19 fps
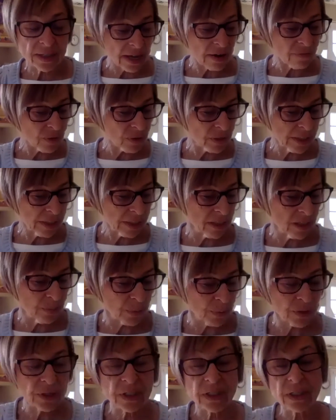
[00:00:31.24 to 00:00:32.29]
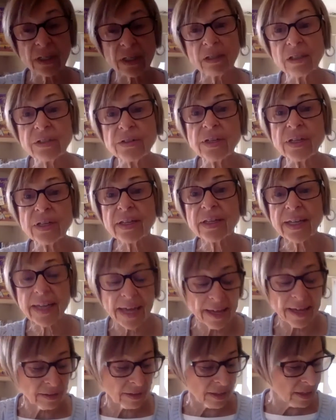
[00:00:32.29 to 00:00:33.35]
several kids' books, including the
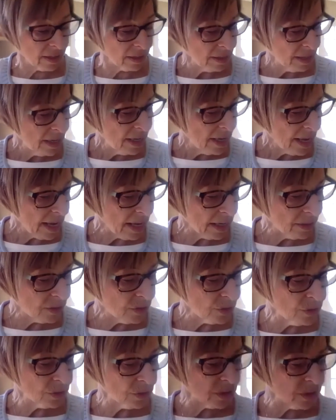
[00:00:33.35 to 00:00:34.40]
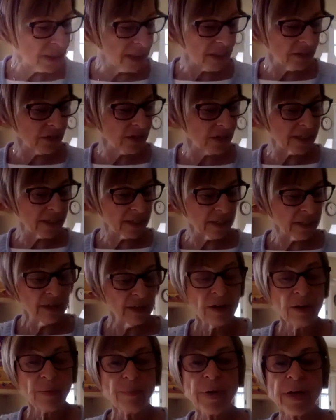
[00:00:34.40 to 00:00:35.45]
Kayla and Kugel series.
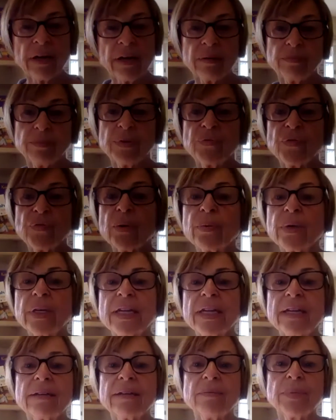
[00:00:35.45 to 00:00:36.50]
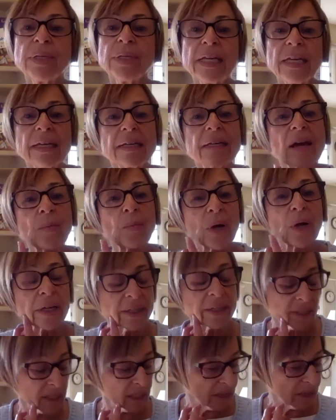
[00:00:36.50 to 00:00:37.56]
But before we get begin, I
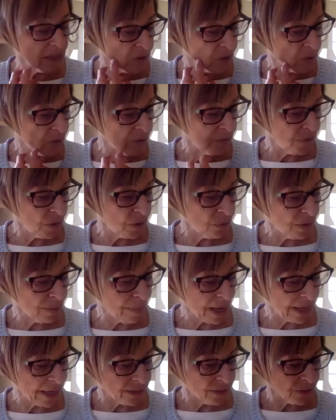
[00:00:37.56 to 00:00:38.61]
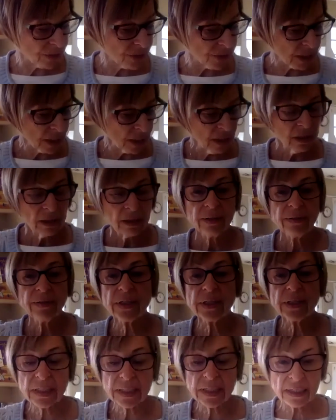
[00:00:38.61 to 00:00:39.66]
wanted to give you a few reminders.
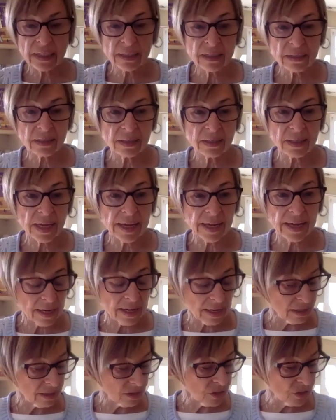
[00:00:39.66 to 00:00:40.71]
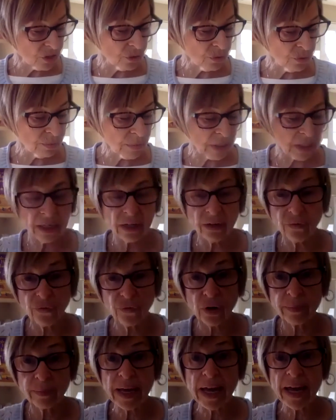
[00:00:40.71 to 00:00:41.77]
This is a Zoom meeting
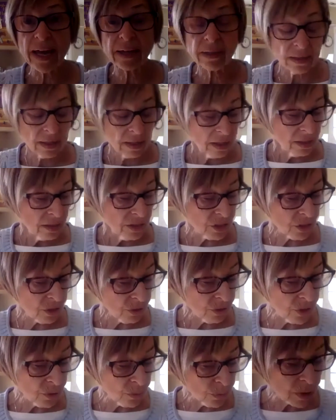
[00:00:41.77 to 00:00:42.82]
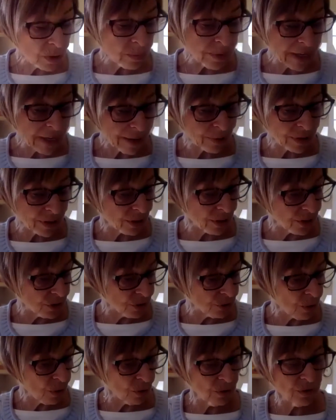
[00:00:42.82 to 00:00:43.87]
format, so you will be able to
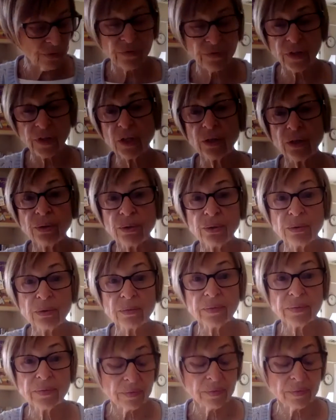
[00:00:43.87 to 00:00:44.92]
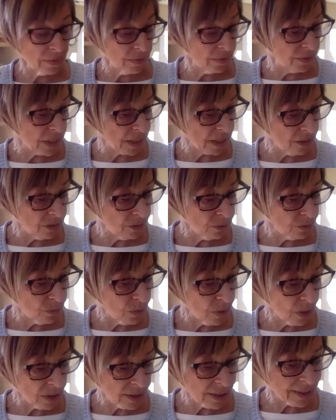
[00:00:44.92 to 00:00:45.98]
control the view that you
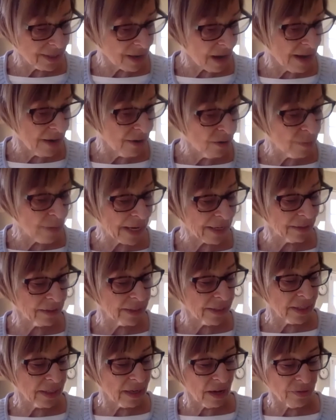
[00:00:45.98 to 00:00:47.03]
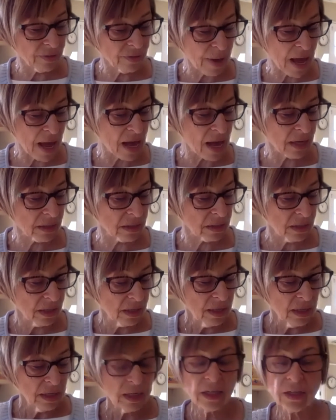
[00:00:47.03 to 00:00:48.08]
desire by clicking on the box
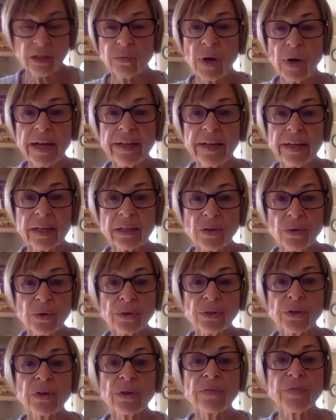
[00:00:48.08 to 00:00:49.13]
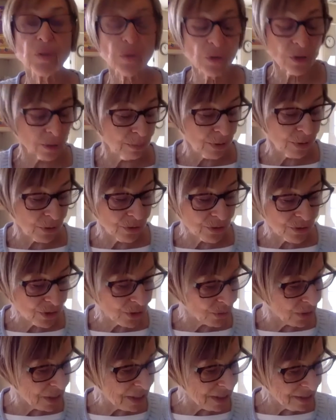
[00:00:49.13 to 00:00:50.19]
in the right hand corner of your computer
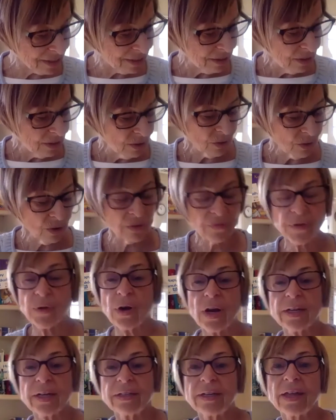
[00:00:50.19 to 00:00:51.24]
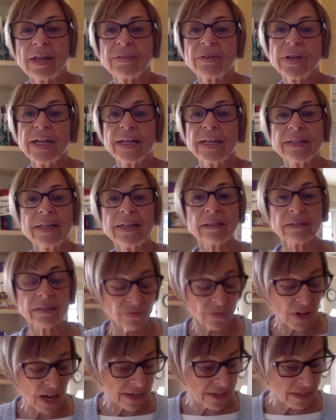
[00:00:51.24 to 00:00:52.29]
screen. Or if you're on another handheld
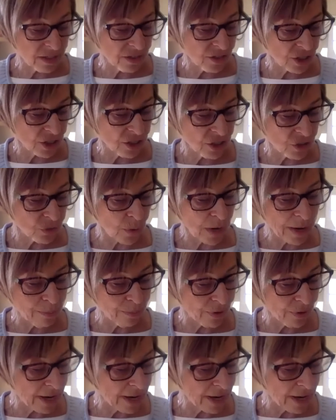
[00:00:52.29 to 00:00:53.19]
device, just swipe